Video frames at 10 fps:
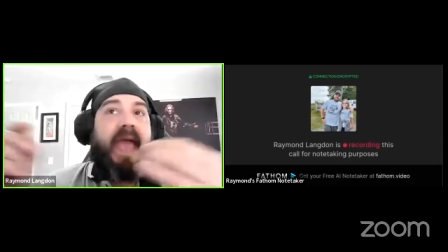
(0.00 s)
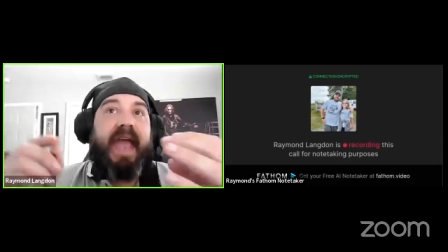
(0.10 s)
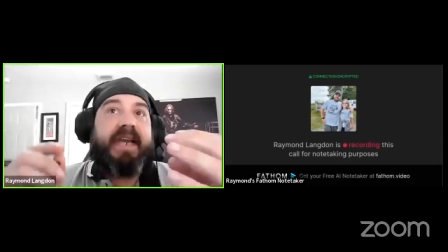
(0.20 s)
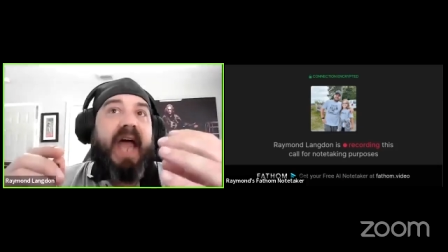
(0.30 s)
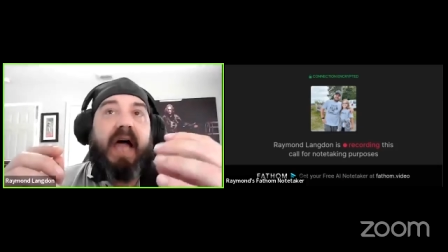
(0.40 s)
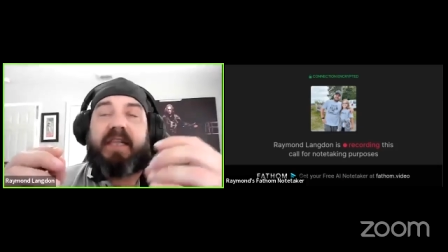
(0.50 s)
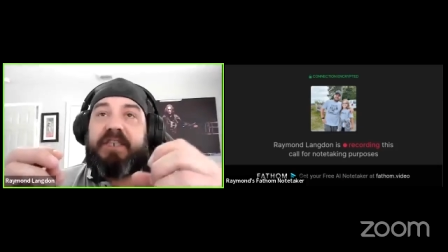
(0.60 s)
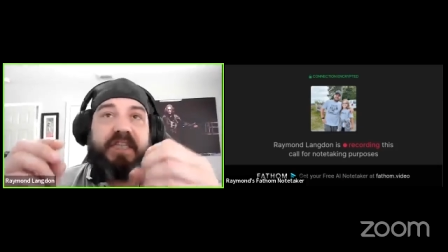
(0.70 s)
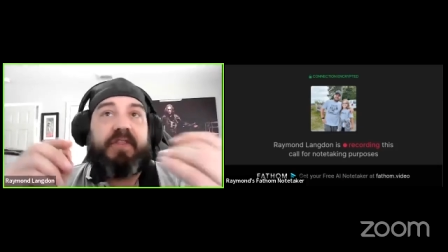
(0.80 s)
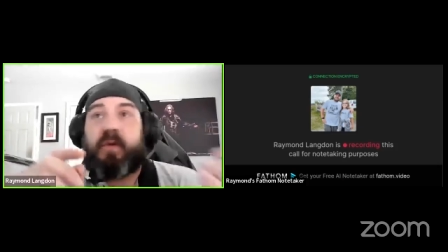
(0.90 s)

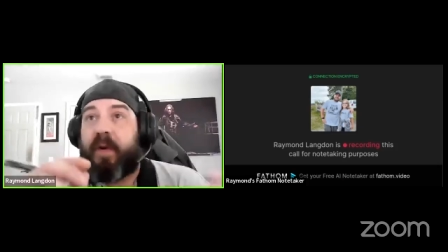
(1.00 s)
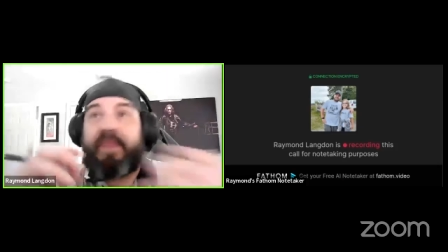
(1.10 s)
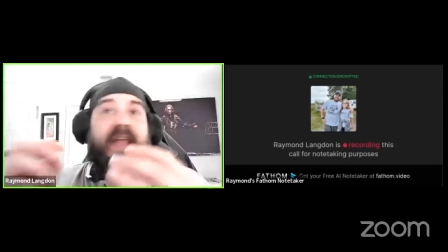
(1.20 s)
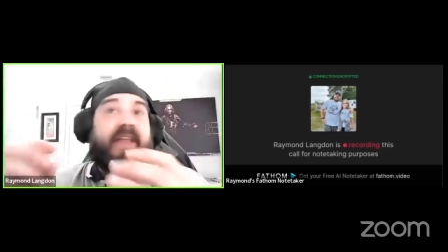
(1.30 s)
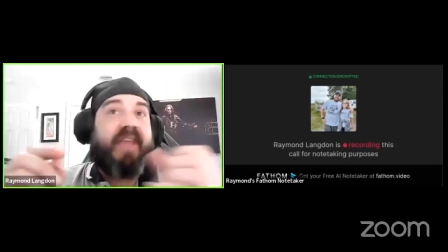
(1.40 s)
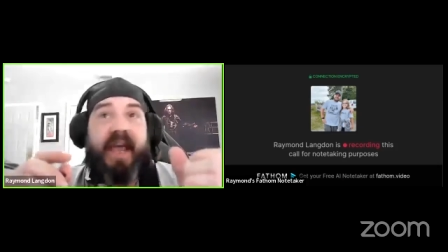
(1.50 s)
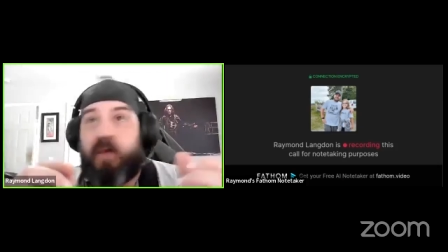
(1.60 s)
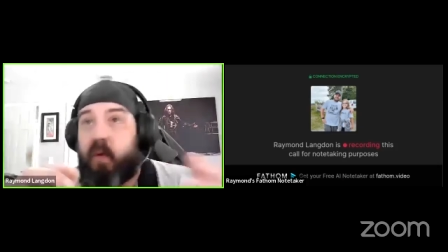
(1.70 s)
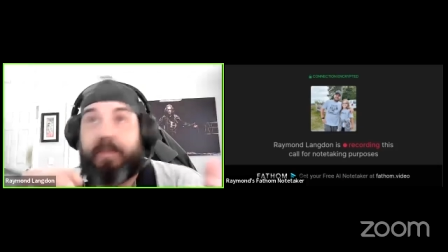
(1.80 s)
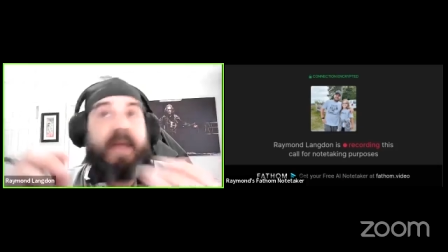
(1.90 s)
acknowledge either what they said
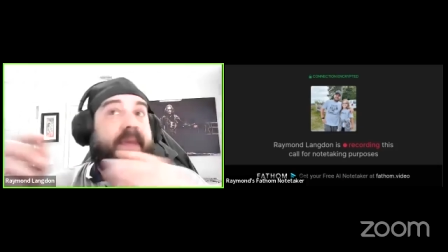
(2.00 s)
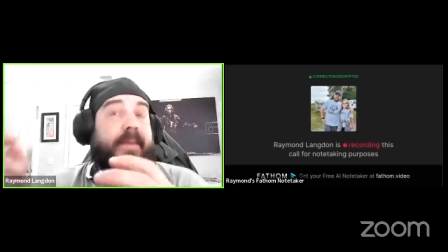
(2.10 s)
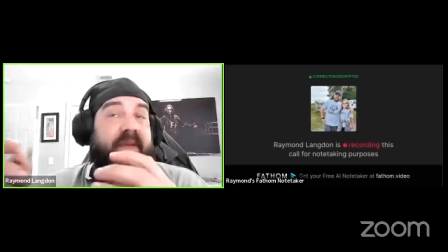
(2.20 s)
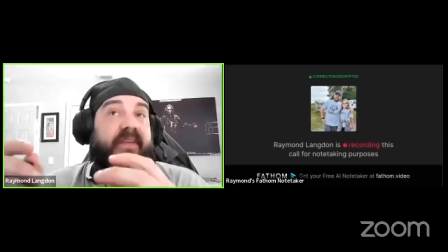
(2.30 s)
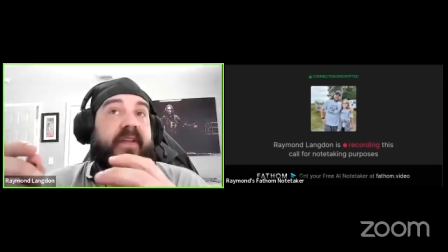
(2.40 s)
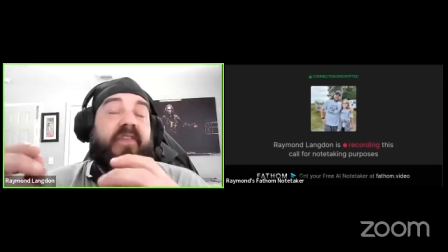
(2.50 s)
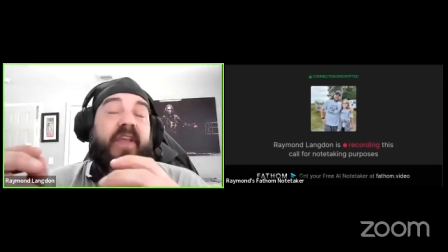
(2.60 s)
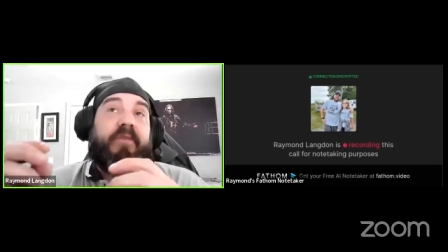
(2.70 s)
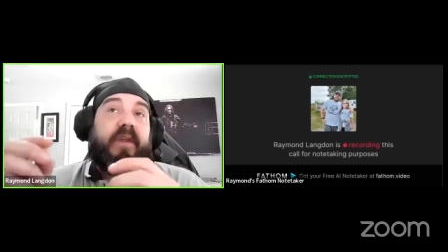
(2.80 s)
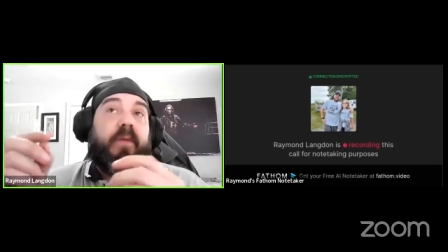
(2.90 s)
or maybe a
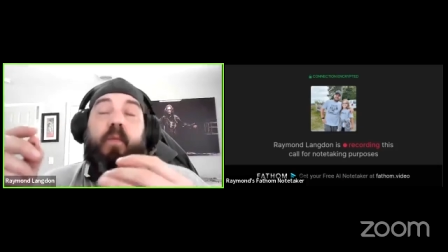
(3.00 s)
misconception